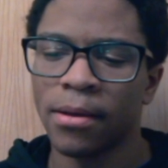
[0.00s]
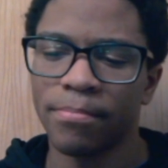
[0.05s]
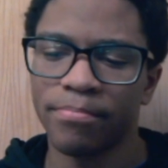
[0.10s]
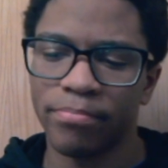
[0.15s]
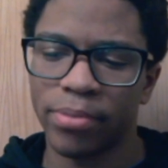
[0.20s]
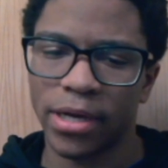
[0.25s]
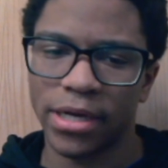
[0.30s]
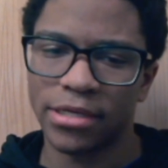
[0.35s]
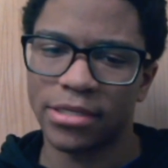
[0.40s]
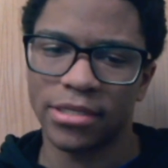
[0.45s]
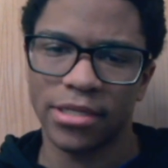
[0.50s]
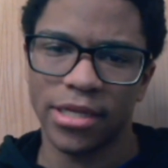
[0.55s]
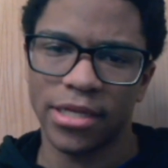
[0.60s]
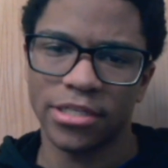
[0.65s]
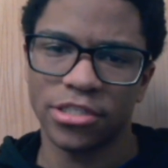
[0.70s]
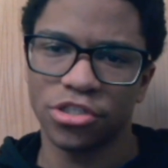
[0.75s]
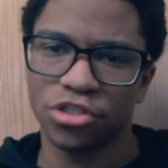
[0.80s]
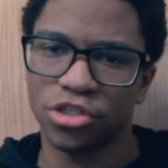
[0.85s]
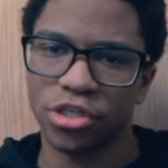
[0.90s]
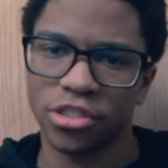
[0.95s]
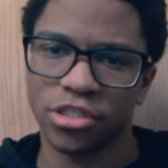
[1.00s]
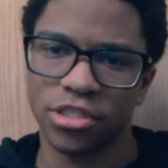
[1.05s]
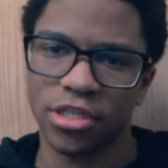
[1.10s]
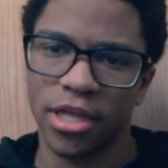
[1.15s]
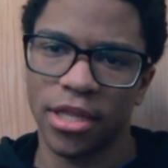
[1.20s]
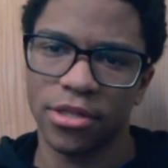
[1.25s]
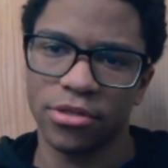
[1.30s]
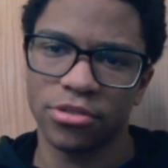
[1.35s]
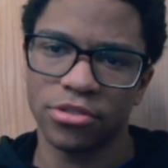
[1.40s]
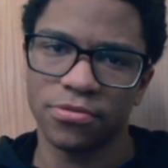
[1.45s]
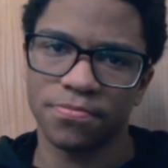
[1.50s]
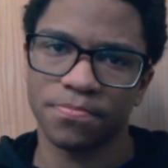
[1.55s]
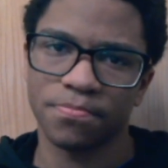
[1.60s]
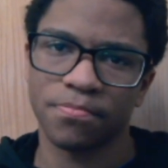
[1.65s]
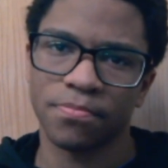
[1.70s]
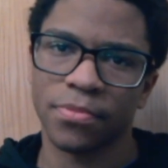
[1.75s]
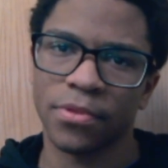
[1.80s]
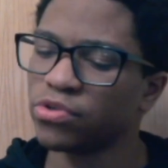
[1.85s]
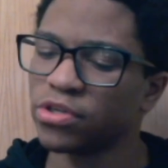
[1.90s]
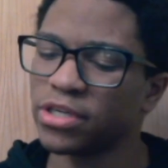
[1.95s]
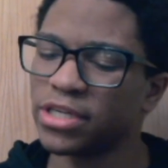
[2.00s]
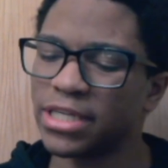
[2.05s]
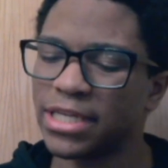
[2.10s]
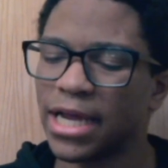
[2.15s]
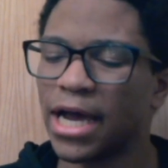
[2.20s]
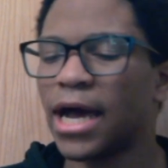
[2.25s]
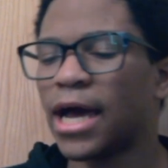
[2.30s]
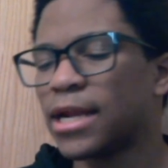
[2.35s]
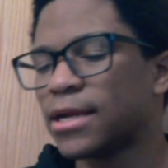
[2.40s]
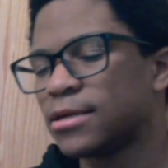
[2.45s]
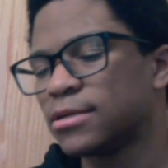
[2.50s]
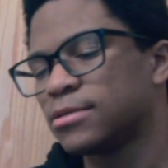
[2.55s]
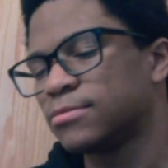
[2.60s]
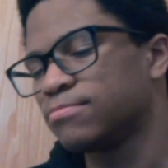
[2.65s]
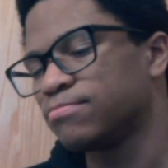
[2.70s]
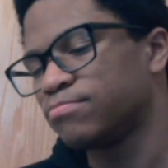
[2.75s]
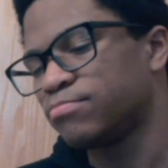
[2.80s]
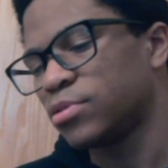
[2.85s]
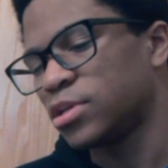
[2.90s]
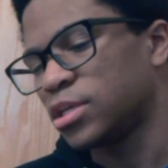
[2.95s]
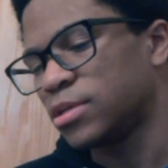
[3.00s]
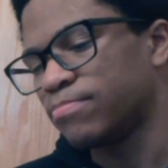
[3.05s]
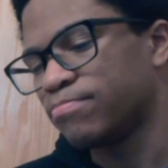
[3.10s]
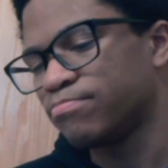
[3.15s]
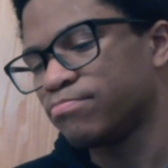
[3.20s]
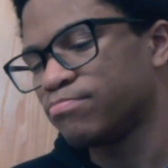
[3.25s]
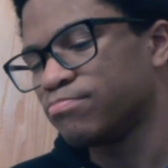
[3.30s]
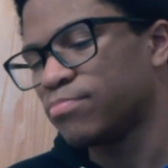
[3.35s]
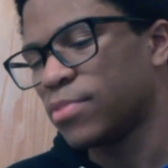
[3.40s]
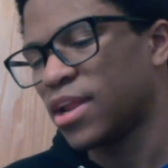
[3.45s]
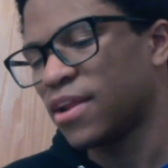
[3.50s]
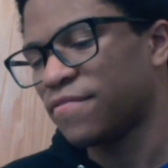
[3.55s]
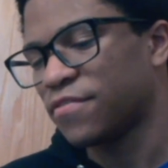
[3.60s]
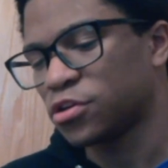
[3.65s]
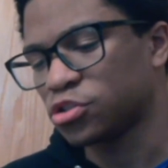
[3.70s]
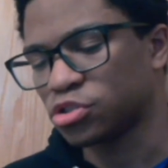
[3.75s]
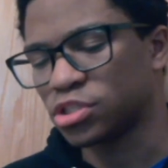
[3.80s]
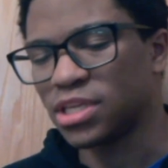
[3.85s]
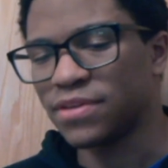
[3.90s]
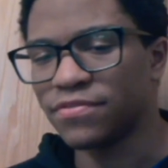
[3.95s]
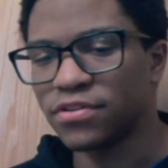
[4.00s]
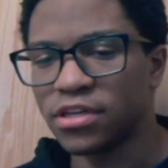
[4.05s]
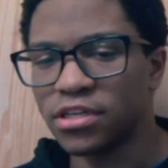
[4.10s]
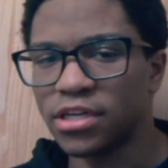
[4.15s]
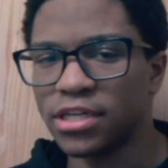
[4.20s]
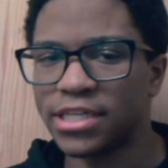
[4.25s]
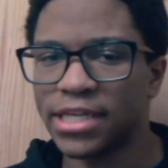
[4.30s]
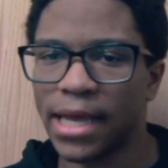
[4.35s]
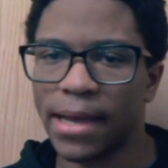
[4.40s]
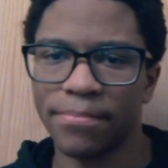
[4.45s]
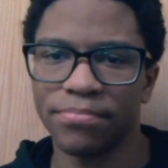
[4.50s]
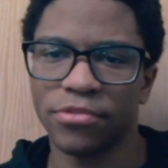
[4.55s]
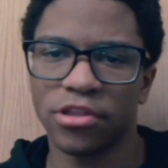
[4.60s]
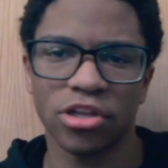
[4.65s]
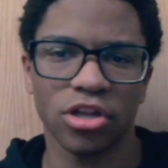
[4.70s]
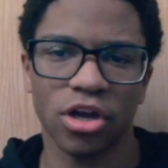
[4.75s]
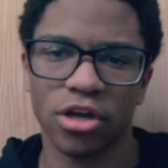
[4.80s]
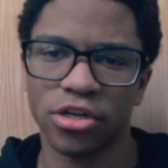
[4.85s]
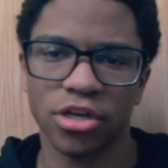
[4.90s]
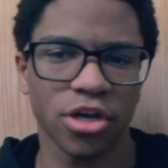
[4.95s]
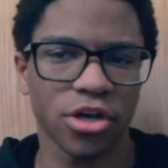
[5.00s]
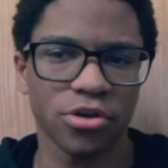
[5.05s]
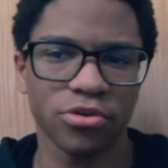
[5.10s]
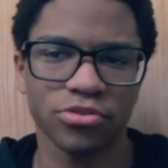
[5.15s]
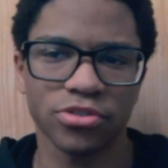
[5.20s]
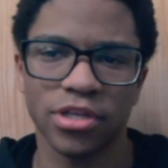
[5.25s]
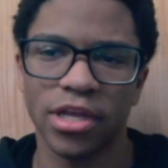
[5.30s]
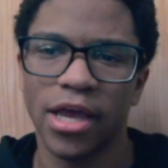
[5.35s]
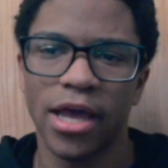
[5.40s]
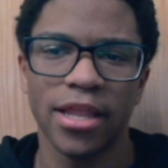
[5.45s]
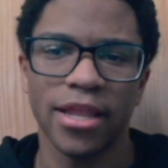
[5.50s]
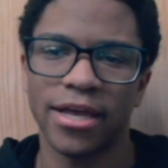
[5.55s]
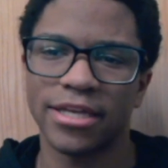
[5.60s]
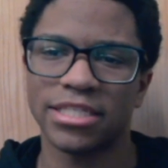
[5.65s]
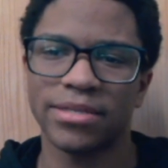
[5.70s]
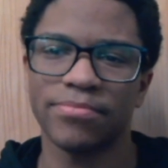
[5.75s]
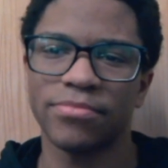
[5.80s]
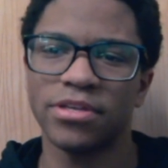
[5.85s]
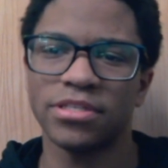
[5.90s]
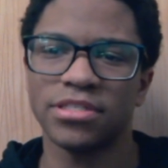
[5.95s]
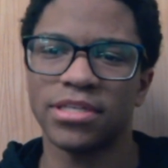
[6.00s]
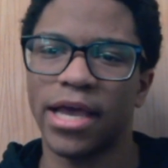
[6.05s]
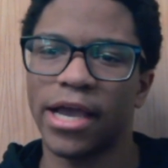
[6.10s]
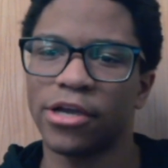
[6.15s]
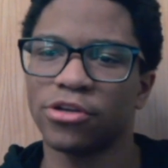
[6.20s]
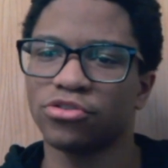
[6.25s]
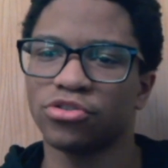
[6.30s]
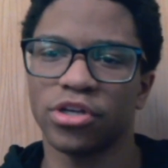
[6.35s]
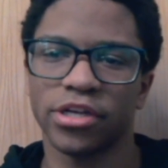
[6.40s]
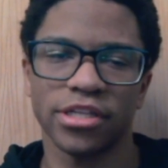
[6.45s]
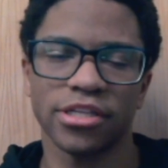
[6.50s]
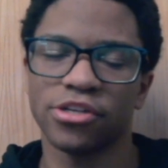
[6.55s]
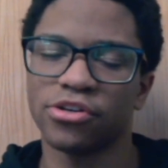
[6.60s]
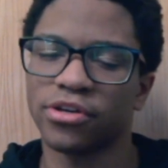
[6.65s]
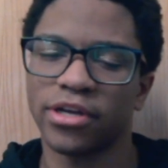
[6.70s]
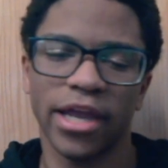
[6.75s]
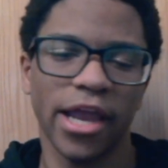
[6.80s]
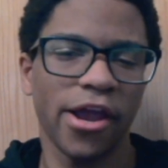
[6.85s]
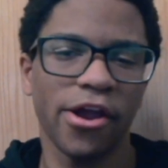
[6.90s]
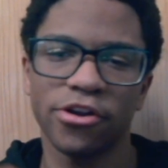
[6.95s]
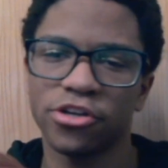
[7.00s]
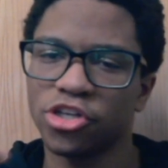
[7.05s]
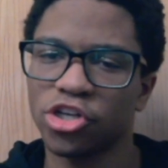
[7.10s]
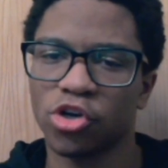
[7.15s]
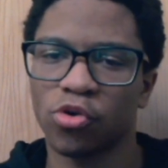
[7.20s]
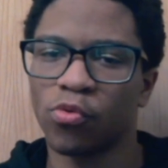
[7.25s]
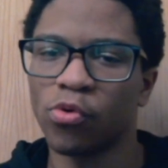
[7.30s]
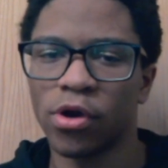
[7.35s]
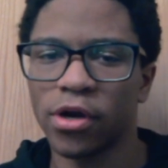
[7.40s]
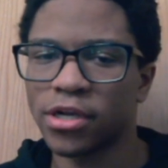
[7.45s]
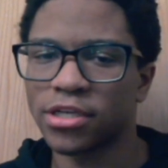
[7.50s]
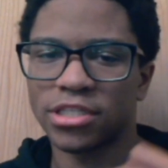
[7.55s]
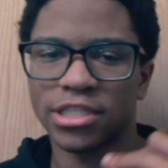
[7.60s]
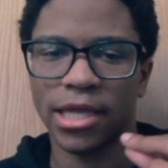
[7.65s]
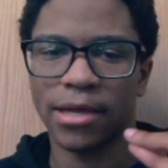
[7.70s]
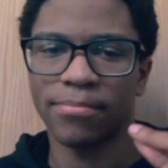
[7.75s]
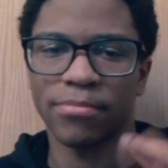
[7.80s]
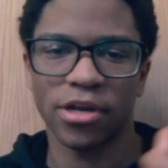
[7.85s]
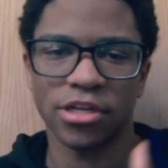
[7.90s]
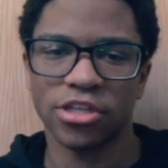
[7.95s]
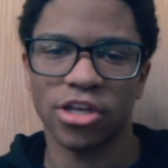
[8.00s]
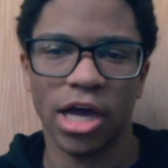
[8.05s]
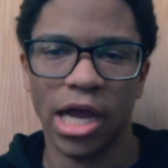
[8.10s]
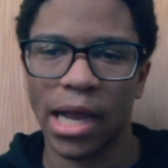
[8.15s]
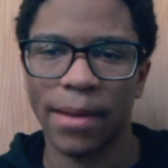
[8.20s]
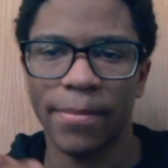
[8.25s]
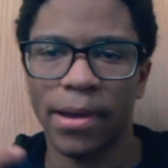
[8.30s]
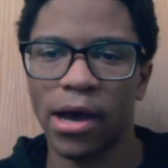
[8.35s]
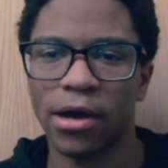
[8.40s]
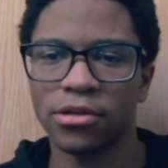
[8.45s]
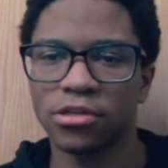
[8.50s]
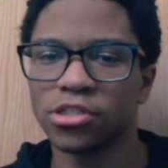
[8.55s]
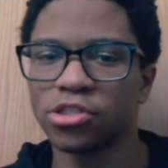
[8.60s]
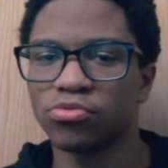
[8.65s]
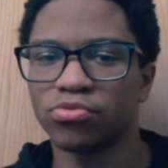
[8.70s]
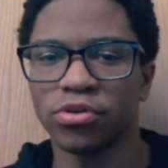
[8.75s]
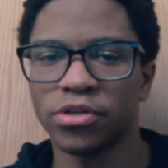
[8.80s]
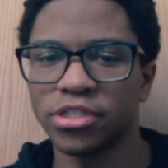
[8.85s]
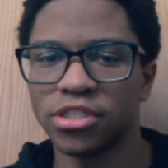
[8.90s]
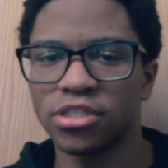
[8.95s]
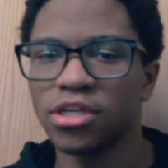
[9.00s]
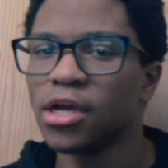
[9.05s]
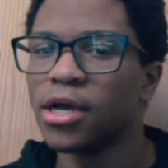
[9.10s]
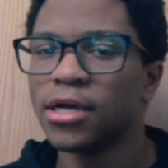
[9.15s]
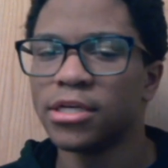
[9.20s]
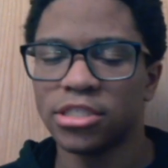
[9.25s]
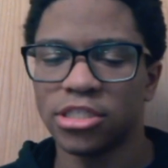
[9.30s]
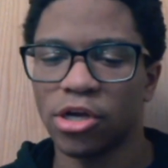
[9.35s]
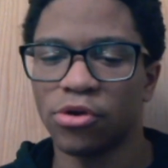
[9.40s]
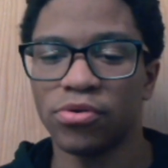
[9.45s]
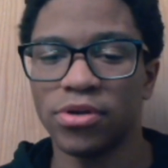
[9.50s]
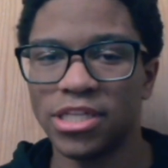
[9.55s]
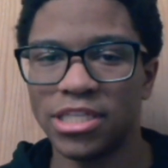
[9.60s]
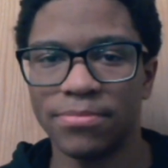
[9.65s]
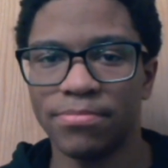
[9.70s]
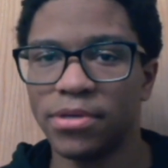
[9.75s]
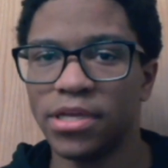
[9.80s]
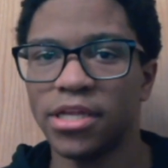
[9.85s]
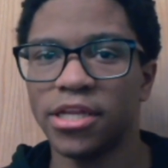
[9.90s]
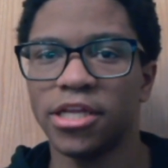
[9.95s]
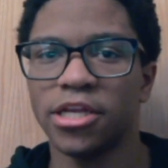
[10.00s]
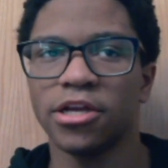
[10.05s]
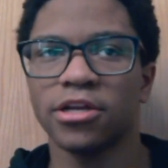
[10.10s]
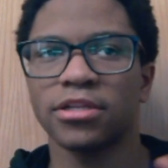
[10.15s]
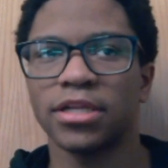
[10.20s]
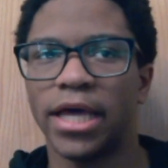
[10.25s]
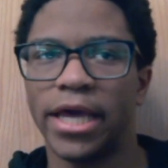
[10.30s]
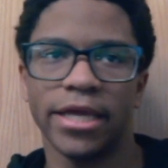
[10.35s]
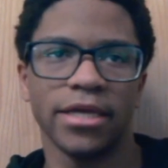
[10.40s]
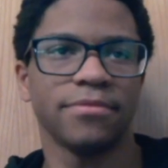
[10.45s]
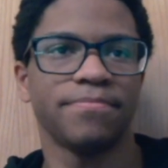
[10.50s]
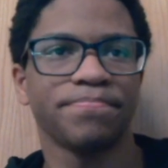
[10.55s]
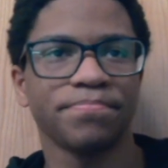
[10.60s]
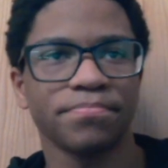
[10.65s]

but it's just it really not be beneficial to even attempt the long nose. Like some of these extra little character quirks that I'm gonna talk about just really don't need to be in here like